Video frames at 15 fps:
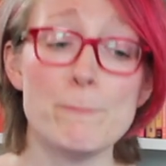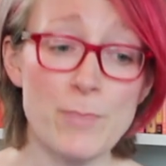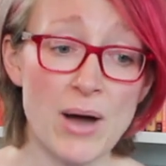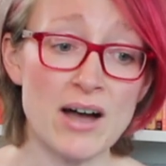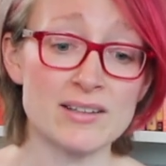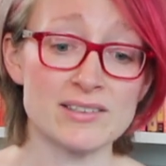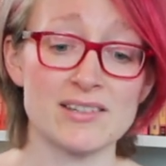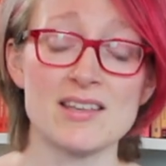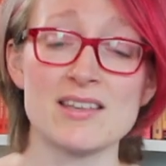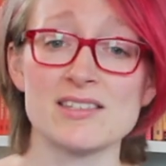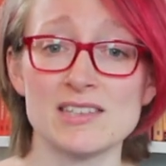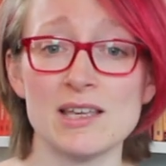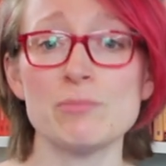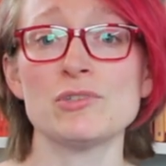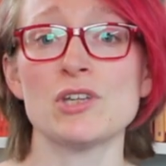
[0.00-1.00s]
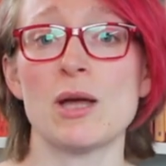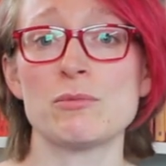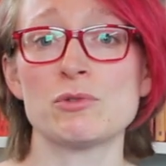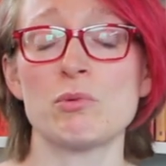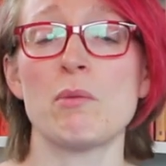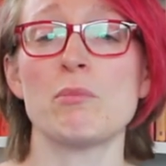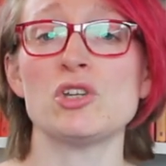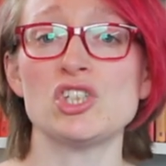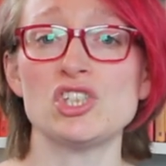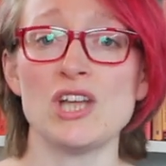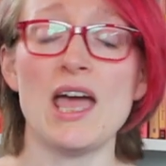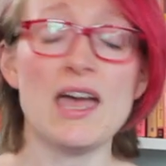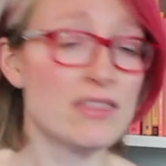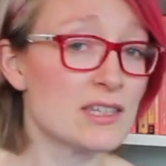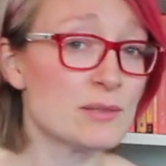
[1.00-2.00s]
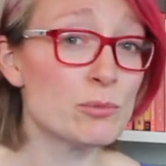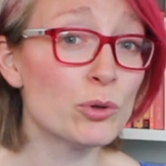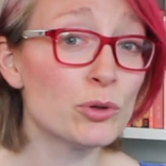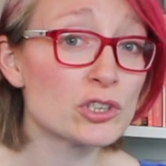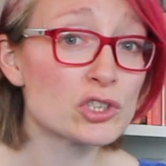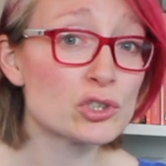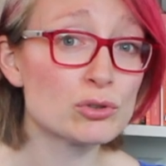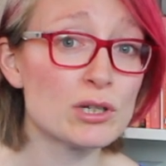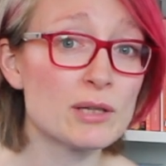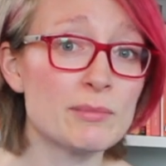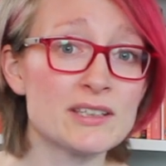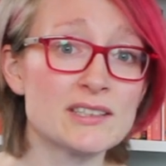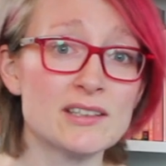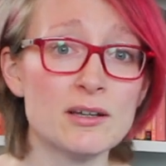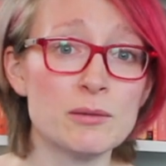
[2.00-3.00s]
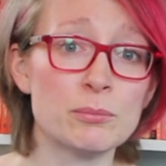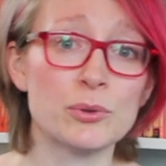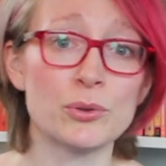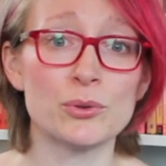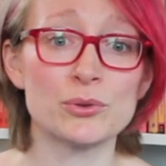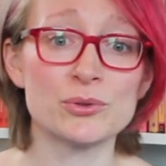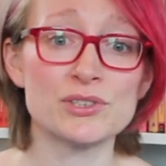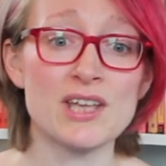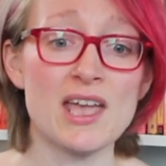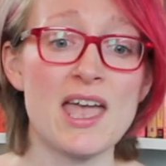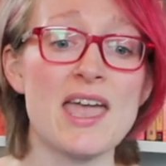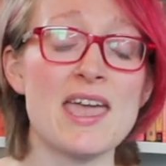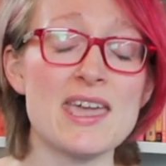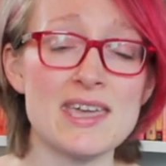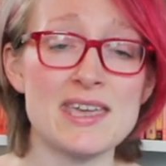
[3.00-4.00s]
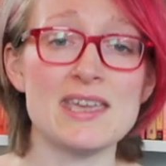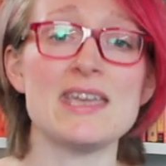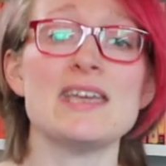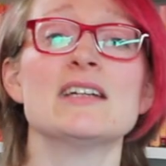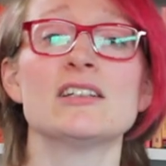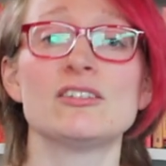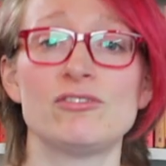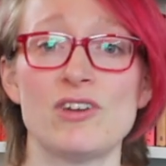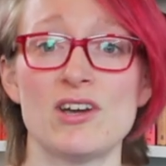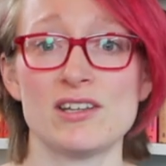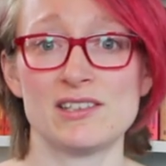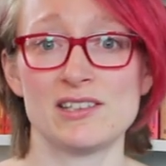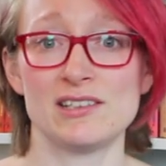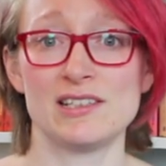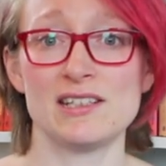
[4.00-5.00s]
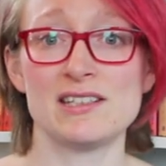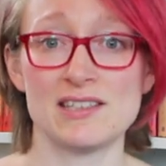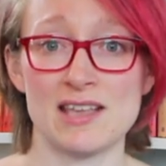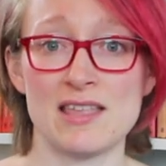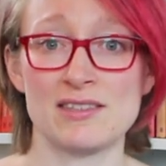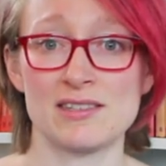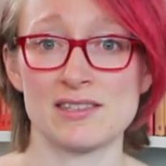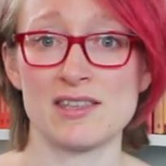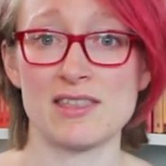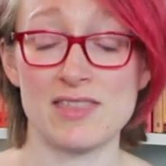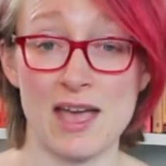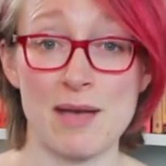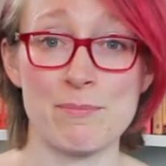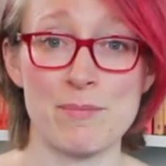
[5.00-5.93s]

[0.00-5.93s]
But sometimes when we share these more extreme examples, it inadvertently sends that